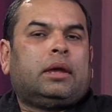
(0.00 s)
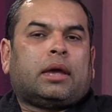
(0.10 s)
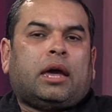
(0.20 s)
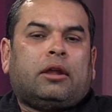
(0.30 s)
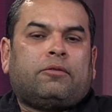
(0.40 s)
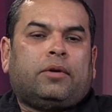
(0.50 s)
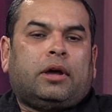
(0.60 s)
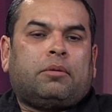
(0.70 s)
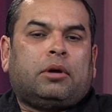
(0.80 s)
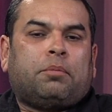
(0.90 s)
kind of
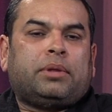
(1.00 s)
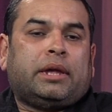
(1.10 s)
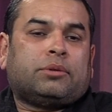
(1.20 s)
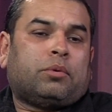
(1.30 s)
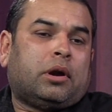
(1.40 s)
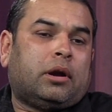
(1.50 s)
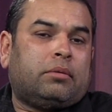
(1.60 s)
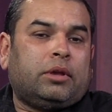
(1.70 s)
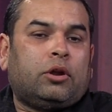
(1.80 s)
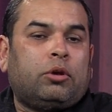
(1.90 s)
um, a place where
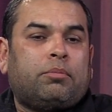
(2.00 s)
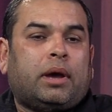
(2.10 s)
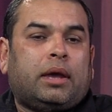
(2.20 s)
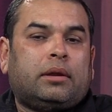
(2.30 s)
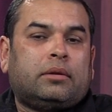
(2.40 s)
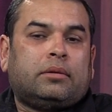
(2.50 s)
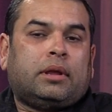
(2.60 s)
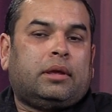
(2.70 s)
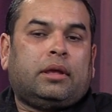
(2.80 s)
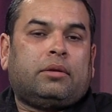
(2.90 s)
you know we might
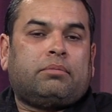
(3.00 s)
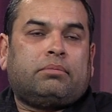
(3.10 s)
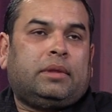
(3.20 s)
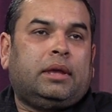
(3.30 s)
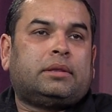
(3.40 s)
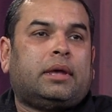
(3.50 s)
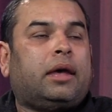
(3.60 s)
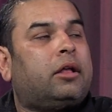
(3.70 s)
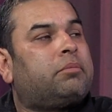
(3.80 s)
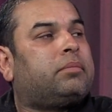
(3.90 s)
uh, need to
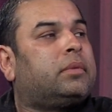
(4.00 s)
help